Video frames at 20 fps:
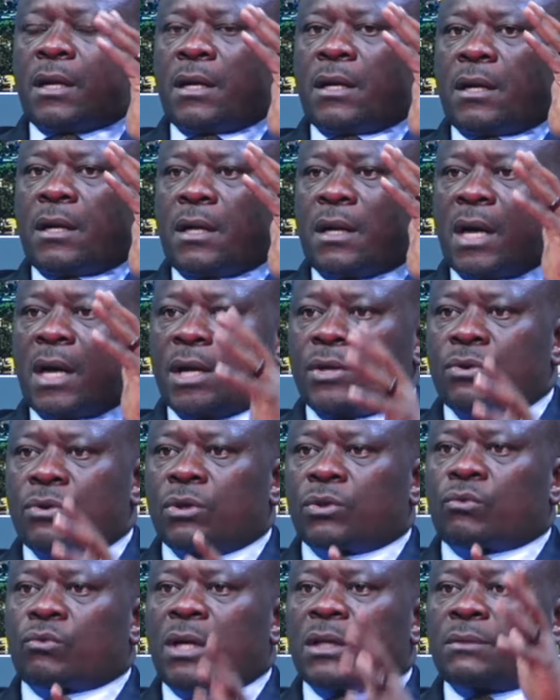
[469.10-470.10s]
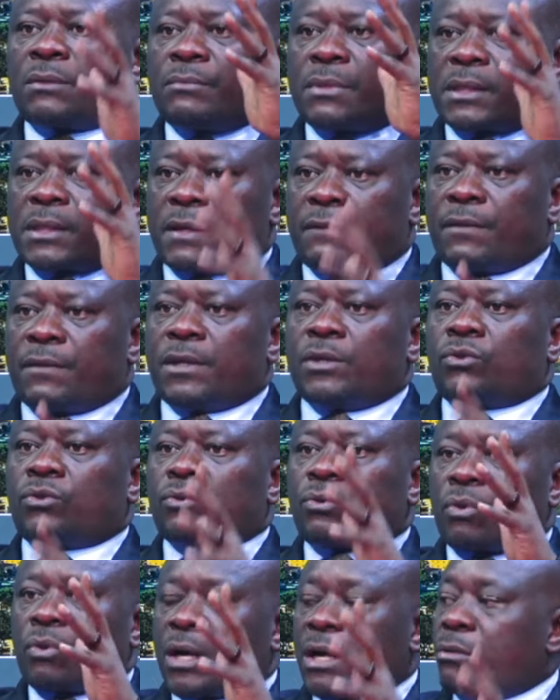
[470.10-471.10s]
I don't want Museveni to
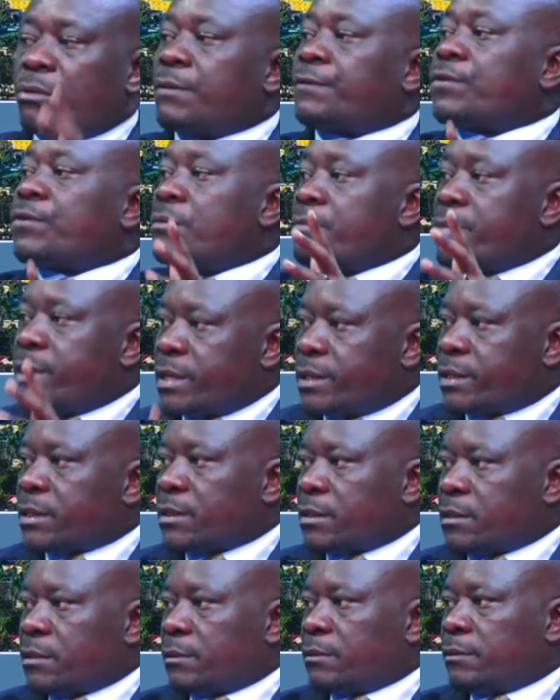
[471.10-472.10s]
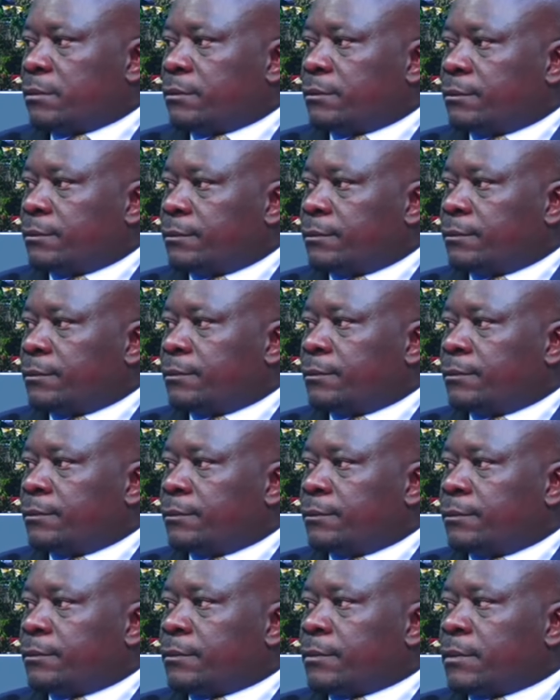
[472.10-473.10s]
run away from this.
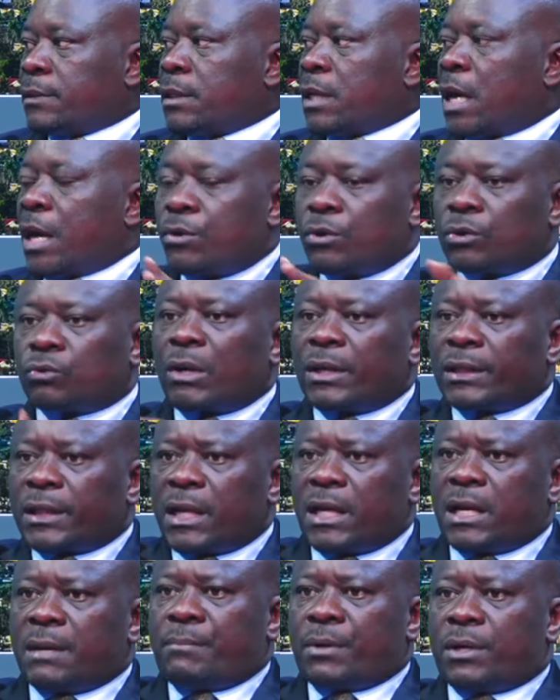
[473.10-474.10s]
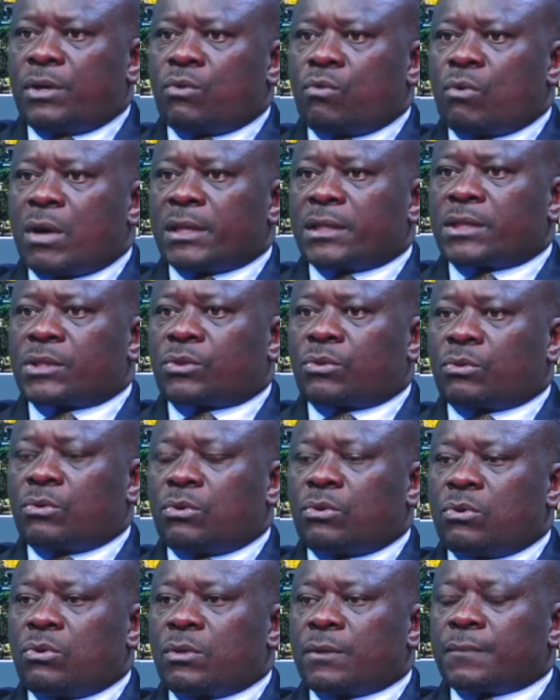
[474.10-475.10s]
I don't want anybody who wants
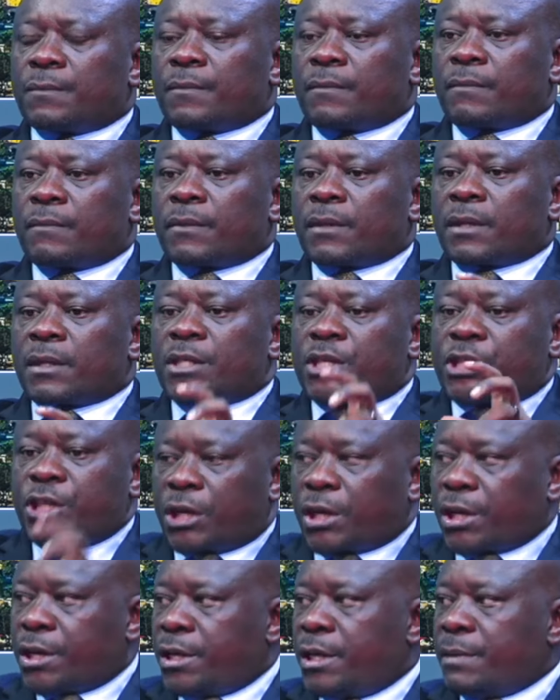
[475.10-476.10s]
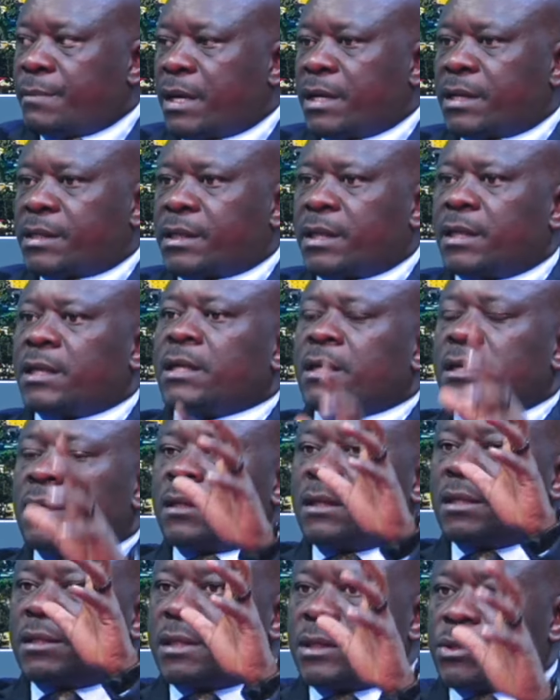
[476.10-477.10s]
to shield him and say,
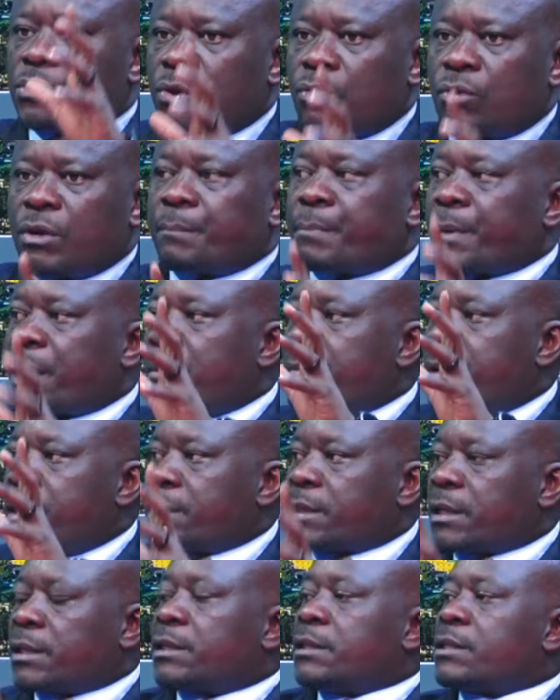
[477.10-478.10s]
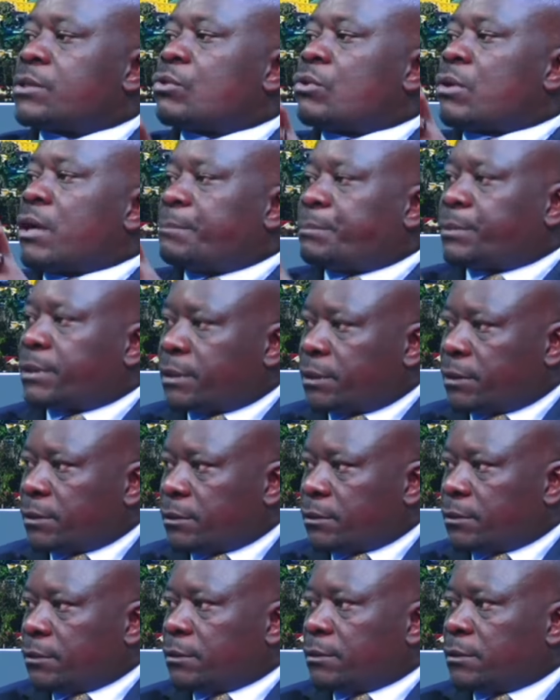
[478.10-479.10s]
it is only parliament that is corrupt.
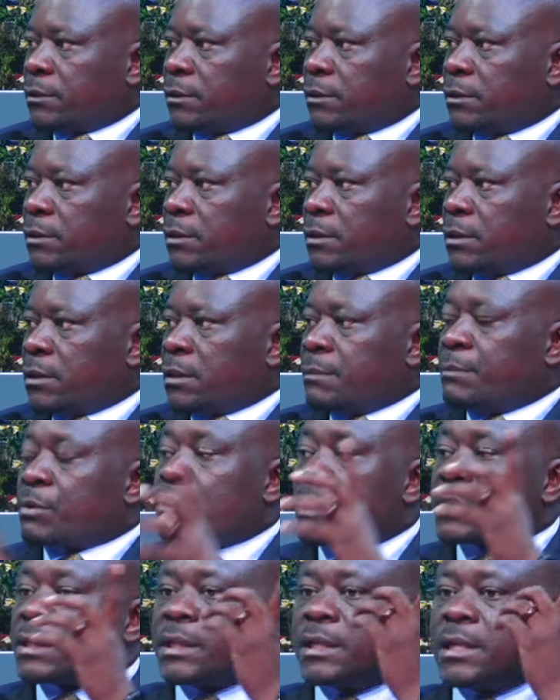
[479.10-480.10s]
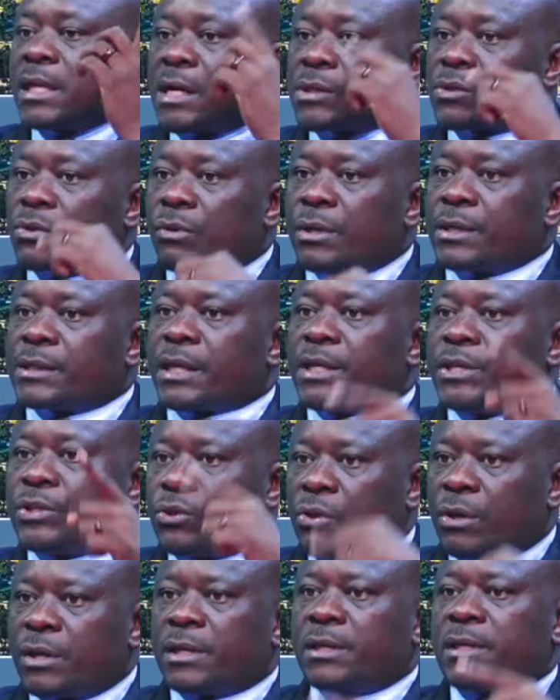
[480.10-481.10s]
Because he has always
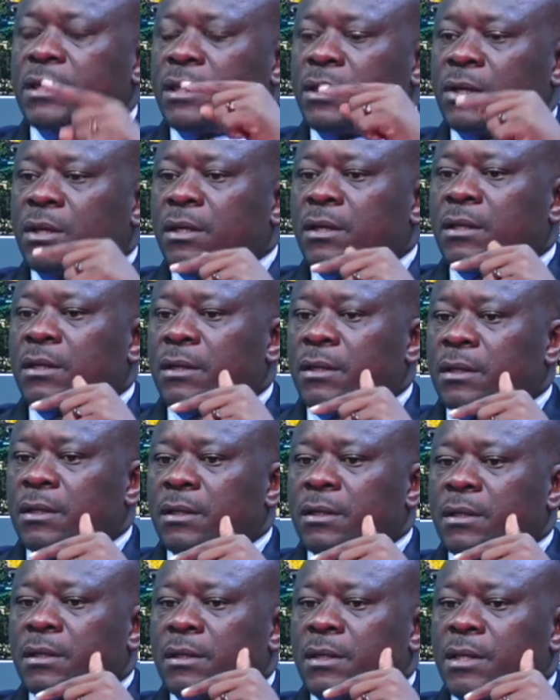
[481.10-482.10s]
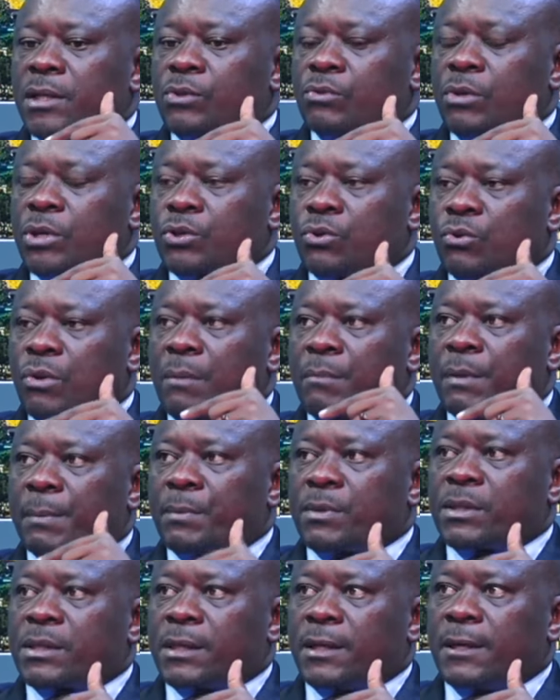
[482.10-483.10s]
enjoyed this situation where people
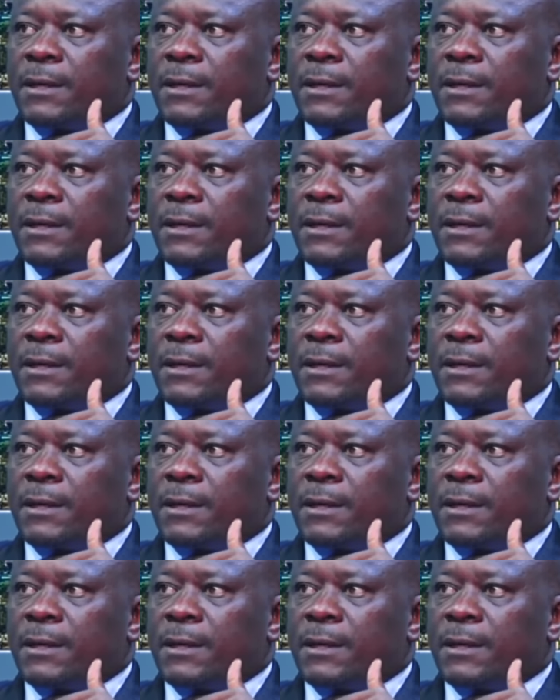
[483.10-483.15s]
say,